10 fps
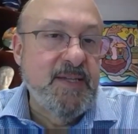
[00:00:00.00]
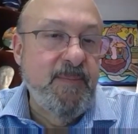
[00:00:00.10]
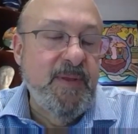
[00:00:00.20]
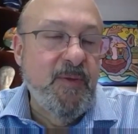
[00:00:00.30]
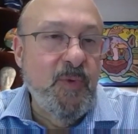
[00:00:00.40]
I
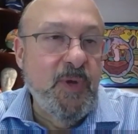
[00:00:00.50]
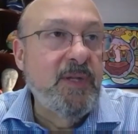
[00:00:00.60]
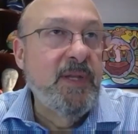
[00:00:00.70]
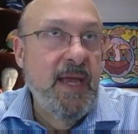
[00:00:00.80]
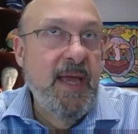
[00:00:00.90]
mean,
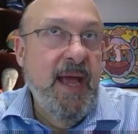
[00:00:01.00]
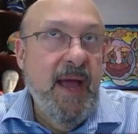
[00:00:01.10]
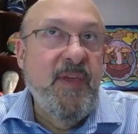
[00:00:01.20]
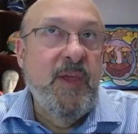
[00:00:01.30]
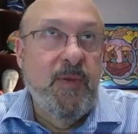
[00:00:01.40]
I
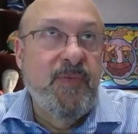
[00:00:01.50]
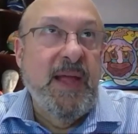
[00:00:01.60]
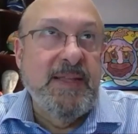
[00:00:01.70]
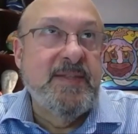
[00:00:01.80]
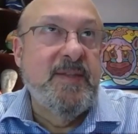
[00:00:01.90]
think
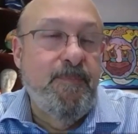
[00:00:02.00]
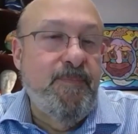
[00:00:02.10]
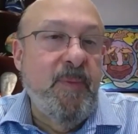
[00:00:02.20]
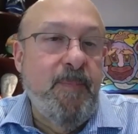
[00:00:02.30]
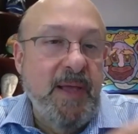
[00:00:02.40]
that's
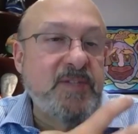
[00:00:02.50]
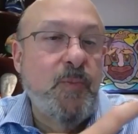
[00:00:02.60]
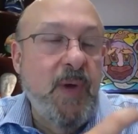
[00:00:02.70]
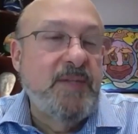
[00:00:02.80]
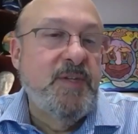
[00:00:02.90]
the best
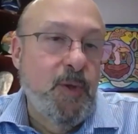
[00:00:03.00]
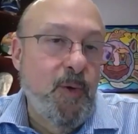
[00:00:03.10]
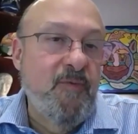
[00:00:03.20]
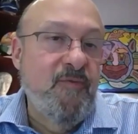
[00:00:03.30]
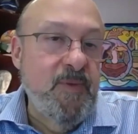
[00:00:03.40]
way to
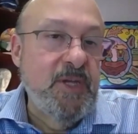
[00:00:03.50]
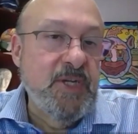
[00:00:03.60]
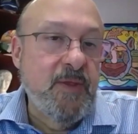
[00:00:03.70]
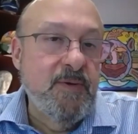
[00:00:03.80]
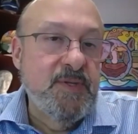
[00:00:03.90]
learn from each
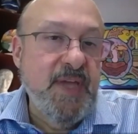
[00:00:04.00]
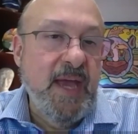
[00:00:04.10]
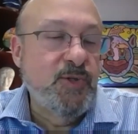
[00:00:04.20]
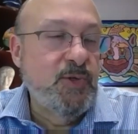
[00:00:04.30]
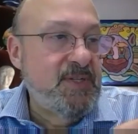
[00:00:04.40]
other, is to
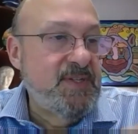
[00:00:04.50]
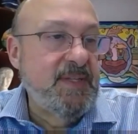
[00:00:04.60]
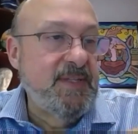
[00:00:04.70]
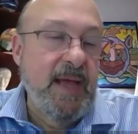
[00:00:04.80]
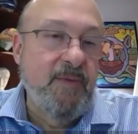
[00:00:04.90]
actually
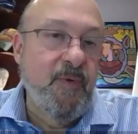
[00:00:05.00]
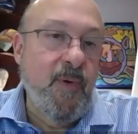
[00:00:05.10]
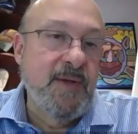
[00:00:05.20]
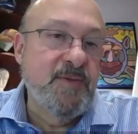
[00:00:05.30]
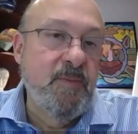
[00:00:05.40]
sit down
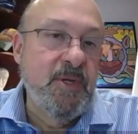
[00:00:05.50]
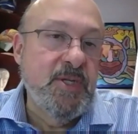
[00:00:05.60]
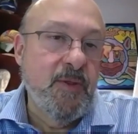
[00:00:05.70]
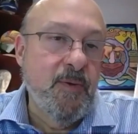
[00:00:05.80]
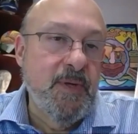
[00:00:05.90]
across from each
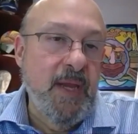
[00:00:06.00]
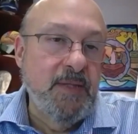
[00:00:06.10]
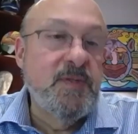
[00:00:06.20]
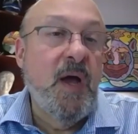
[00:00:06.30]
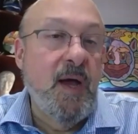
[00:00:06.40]
other
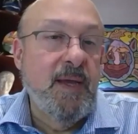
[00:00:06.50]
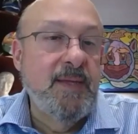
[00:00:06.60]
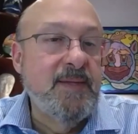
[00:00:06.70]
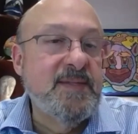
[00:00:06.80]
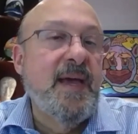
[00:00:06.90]
and talk
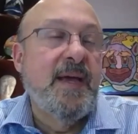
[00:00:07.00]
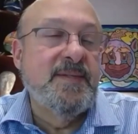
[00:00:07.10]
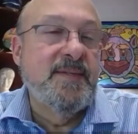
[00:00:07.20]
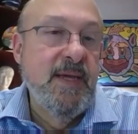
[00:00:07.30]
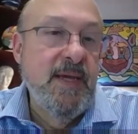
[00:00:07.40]
and
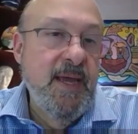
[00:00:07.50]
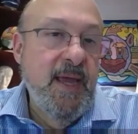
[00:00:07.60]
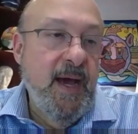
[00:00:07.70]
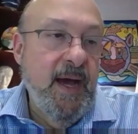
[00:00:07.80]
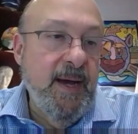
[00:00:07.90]
discuss
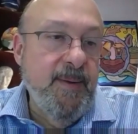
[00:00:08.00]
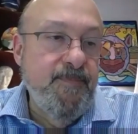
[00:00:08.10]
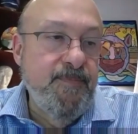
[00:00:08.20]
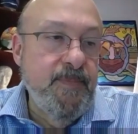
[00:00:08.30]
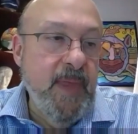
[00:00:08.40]

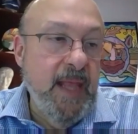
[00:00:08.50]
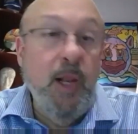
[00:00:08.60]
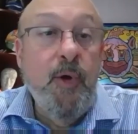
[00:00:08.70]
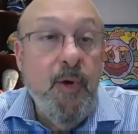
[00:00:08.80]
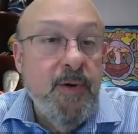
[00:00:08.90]
and
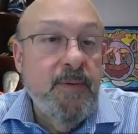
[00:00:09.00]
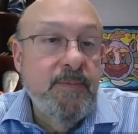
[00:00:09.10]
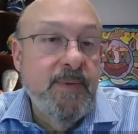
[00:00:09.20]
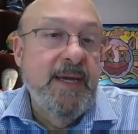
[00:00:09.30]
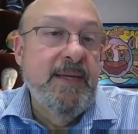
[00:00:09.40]
learn,
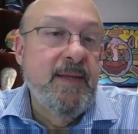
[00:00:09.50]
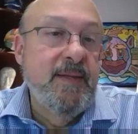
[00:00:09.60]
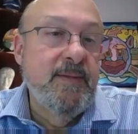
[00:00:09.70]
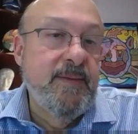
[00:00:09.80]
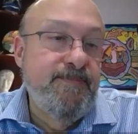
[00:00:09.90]
right?
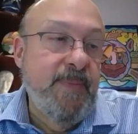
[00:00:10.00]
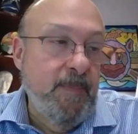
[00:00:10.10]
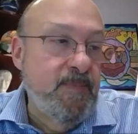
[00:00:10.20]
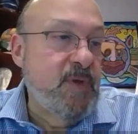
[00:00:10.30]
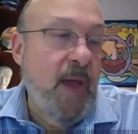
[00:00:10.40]
And
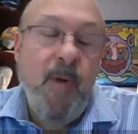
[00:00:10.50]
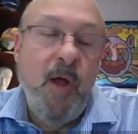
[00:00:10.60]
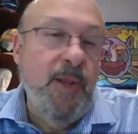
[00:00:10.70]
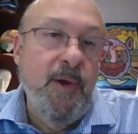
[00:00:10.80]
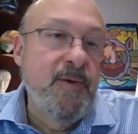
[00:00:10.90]
I'm
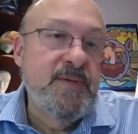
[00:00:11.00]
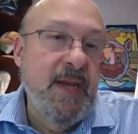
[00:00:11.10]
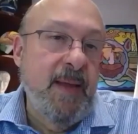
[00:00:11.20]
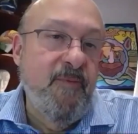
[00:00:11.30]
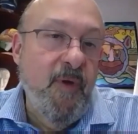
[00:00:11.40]
all ears,
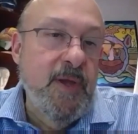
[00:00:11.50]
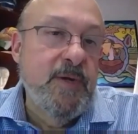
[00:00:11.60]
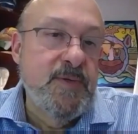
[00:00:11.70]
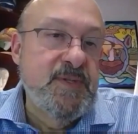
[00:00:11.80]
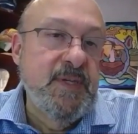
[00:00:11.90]
and I'm very
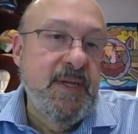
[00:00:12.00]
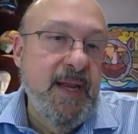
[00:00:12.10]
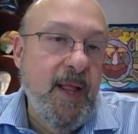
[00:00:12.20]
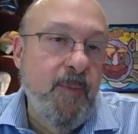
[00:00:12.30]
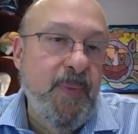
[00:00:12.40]
interested in
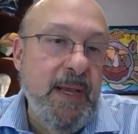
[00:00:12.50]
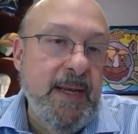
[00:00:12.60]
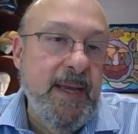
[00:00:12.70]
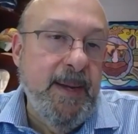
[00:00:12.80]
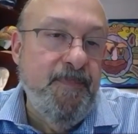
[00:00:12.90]

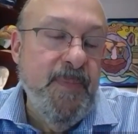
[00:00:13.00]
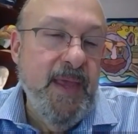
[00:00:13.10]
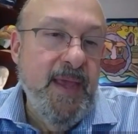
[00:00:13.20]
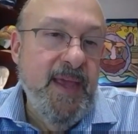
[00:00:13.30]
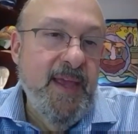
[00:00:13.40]
helping the
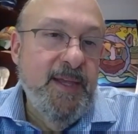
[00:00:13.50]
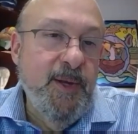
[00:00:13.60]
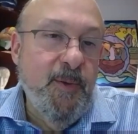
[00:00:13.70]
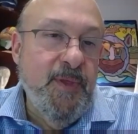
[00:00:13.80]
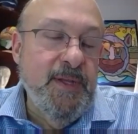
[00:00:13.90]

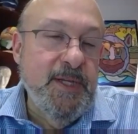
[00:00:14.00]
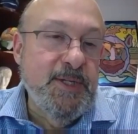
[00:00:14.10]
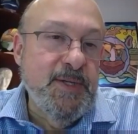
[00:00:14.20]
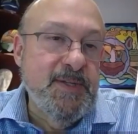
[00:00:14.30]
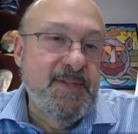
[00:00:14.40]

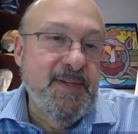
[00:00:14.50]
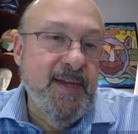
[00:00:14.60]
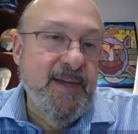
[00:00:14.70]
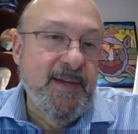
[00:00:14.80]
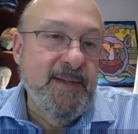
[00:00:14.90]
indigenous.
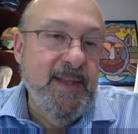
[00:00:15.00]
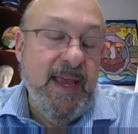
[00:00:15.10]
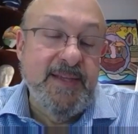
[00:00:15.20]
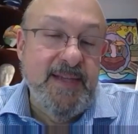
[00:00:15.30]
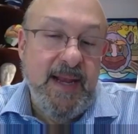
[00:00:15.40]

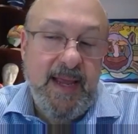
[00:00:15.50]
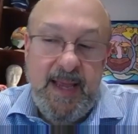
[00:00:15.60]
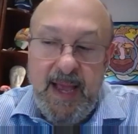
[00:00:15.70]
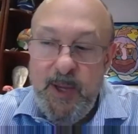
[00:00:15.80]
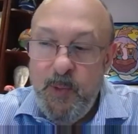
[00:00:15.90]
Like I said,
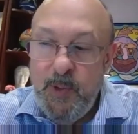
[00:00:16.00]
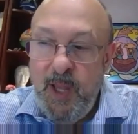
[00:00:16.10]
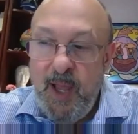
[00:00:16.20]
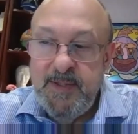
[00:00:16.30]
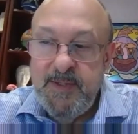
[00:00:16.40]
I owe a
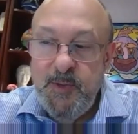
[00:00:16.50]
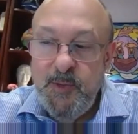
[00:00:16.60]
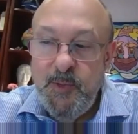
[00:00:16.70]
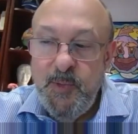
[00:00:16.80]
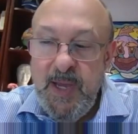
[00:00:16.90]
lot
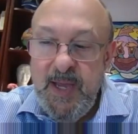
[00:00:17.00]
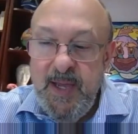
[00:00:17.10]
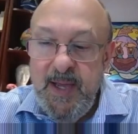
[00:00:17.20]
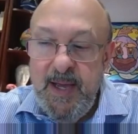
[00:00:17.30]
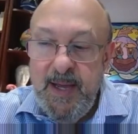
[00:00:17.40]
to
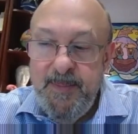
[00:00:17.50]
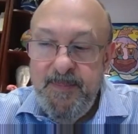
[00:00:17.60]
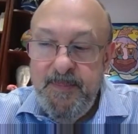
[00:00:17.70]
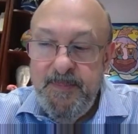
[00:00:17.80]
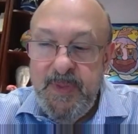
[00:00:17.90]

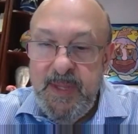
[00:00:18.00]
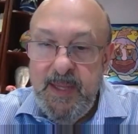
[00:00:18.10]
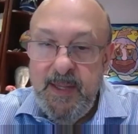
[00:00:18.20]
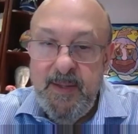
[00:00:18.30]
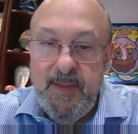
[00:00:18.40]

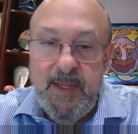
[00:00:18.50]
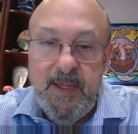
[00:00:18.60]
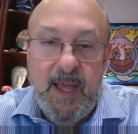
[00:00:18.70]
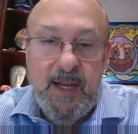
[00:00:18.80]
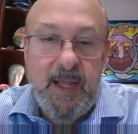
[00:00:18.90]

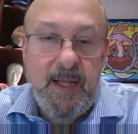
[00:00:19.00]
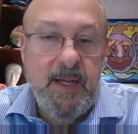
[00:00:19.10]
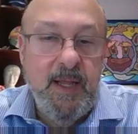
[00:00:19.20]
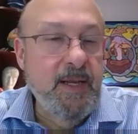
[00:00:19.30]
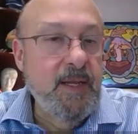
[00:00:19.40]
the
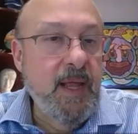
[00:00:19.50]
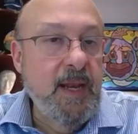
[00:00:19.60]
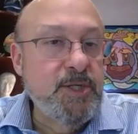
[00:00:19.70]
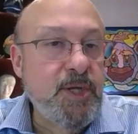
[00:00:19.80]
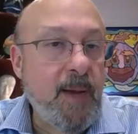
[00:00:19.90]

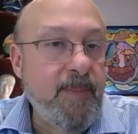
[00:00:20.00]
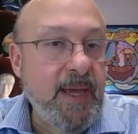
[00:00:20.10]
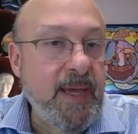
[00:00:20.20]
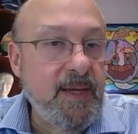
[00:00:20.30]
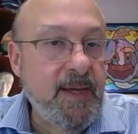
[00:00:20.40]

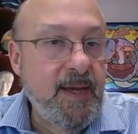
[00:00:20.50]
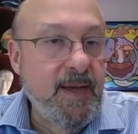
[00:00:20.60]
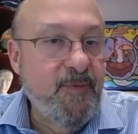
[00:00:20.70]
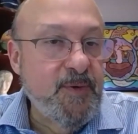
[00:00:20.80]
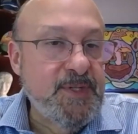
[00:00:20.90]
Anishinaabe
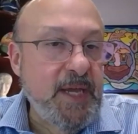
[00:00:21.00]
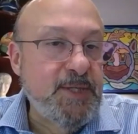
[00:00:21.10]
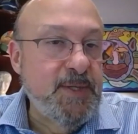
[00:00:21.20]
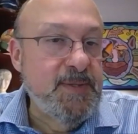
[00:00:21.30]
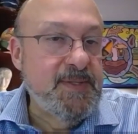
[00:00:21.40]
First
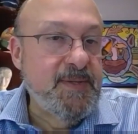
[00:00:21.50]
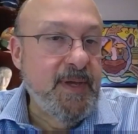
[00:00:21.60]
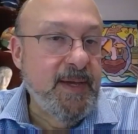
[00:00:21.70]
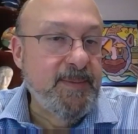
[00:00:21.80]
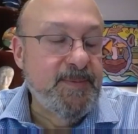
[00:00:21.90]
Nations
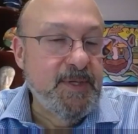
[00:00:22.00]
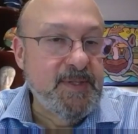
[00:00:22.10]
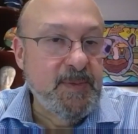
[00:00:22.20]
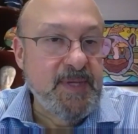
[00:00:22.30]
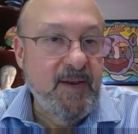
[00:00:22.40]

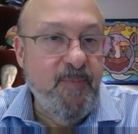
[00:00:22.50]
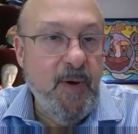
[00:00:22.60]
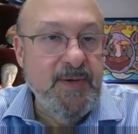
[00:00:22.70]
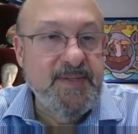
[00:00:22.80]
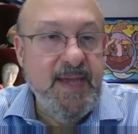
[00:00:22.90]
just outside of
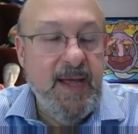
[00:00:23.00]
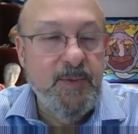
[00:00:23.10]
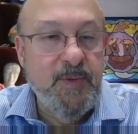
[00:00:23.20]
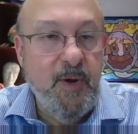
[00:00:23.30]
Parry Sound.